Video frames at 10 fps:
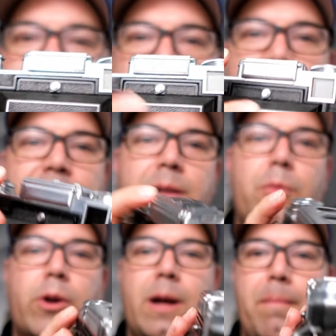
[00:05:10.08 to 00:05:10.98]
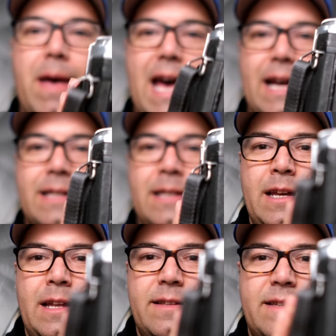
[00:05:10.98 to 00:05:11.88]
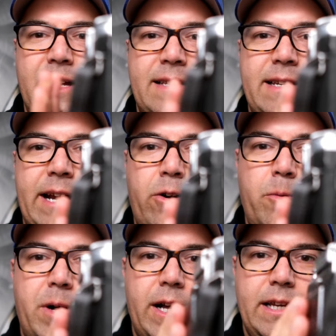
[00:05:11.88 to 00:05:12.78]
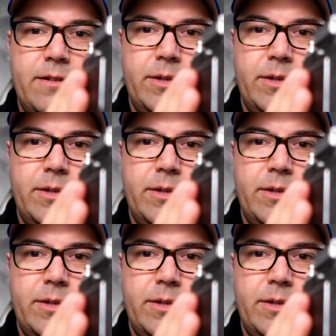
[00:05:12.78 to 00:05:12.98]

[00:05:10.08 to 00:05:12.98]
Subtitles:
definitely more compact. It's a nice narrow body, so it